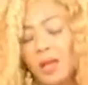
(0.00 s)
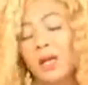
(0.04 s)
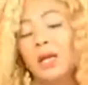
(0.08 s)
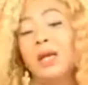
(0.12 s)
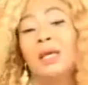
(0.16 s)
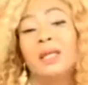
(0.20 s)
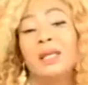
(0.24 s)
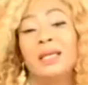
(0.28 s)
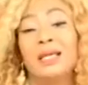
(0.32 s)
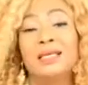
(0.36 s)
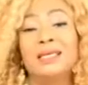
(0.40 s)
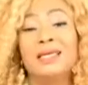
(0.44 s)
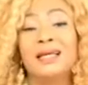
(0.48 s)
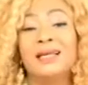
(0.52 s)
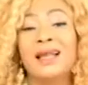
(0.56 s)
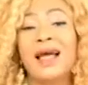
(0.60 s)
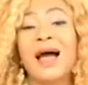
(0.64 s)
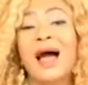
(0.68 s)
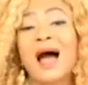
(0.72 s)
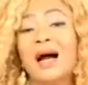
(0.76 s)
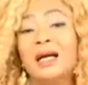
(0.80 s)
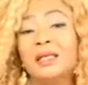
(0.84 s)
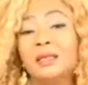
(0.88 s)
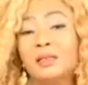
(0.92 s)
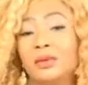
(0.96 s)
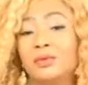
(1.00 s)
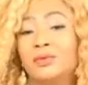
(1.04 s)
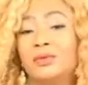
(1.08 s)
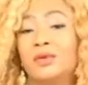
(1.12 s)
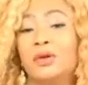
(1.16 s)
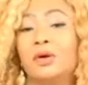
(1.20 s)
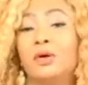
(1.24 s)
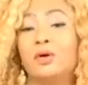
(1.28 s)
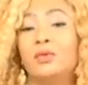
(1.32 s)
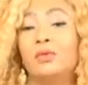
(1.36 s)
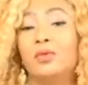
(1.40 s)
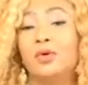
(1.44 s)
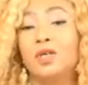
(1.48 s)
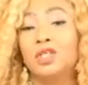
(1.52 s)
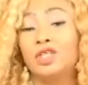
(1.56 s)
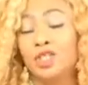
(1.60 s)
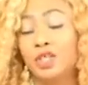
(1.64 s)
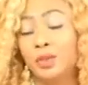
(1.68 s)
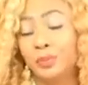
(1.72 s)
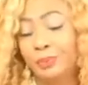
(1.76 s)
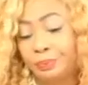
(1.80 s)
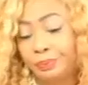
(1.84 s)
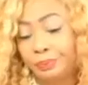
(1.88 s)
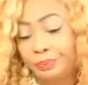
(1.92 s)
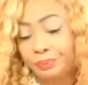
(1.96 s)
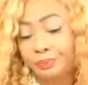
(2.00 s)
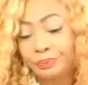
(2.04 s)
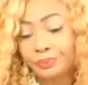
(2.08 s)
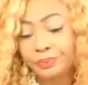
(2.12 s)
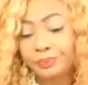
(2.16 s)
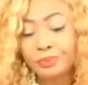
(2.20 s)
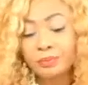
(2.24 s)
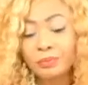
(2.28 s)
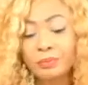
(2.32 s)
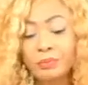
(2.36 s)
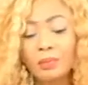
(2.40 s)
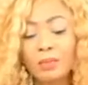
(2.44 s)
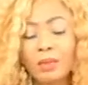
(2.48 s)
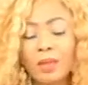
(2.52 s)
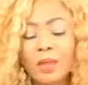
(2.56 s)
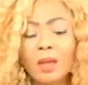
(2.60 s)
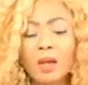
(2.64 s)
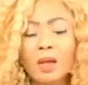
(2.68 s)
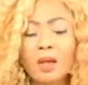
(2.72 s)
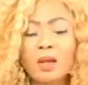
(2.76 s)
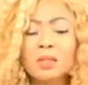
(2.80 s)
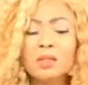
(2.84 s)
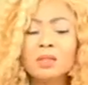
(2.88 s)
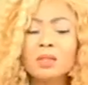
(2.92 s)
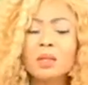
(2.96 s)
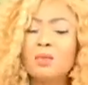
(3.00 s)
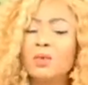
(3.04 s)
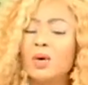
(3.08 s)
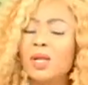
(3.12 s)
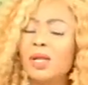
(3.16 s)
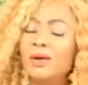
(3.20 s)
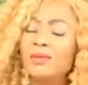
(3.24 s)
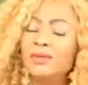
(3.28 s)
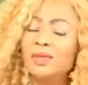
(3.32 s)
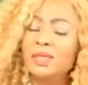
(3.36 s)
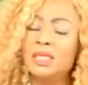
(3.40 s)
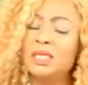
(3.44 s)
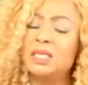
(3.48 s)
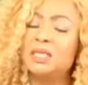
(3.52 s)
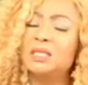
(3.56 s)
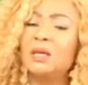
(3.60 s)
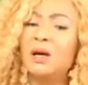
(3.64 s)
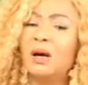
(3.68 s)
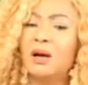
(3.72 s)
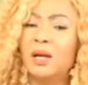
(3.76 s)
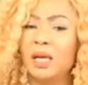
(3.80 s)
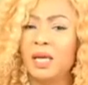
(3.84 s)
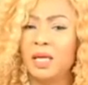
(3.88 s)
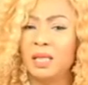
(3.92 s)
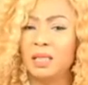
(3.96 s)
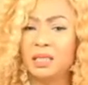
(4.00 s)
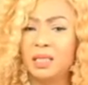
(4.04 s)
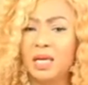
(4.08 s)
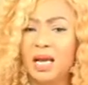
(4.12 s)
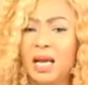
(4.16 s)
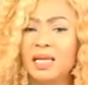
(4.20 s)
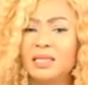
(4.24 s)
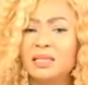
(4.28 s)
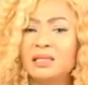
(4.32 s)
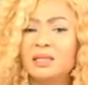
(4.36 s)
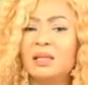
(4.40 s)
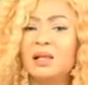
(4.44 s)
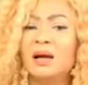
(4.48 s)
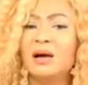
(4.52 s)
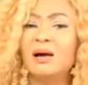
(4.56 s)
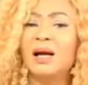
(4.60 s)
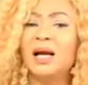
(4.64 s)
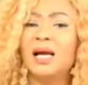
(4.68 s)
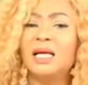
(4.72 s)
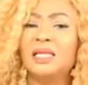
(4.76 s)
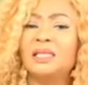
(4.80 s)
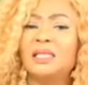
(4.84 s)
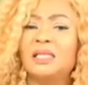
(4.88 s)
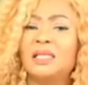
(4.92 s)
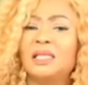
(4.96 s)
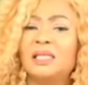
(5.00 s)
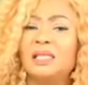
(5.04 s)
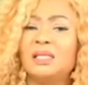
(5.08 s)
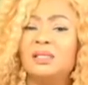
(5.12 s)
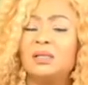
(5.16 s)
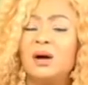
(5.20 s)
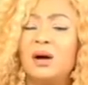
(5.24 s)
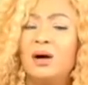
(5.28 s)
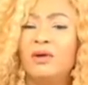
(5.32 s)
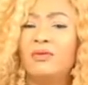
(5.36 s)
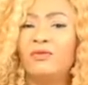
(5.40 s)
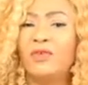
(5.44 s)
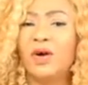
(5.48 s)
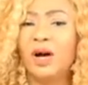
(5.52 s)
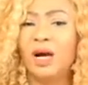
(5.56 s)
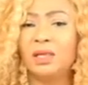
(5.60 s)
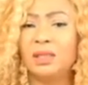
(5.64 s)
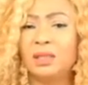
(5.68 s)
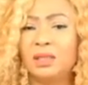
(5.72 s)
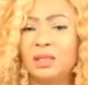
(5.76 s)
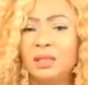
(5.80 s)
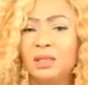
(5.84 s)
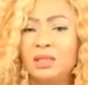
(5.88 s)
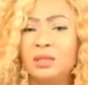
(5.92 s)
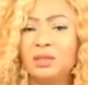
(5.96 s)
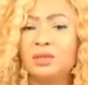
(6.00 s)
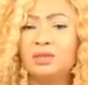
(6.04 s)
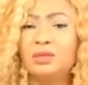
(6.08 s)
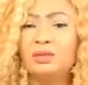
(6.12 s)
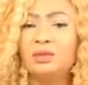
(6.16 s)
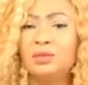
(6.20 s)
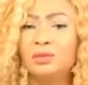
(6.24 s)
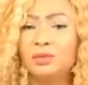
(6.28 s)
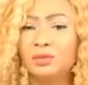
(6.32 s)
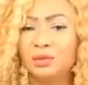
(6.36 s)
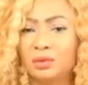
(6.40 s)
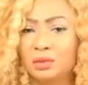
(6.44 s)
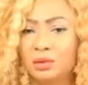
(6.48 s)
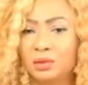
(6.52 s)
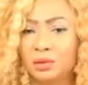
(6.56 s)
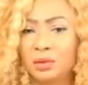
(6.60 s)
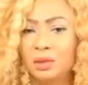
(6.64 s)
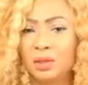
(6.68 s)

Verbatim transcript: it is an act of God worship. So whatever this song is, as long as it is offered in truth